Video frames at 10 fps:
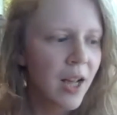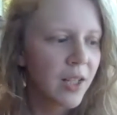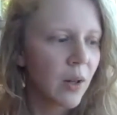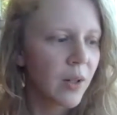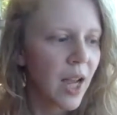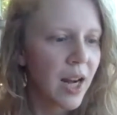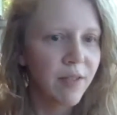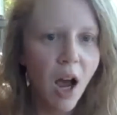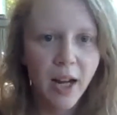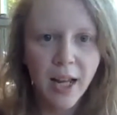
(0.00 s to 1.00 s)
So it's kind of
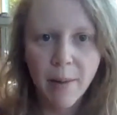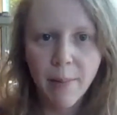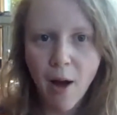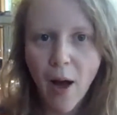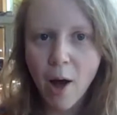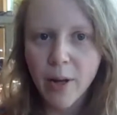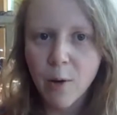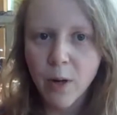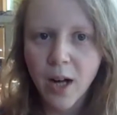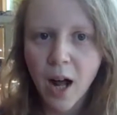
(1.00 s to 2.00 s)
talking about how he
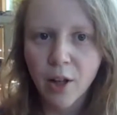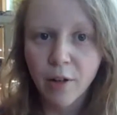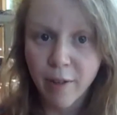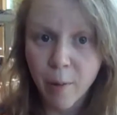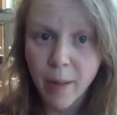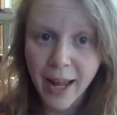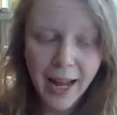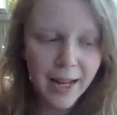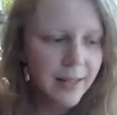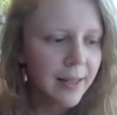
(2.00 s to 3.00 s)
would color film by hand.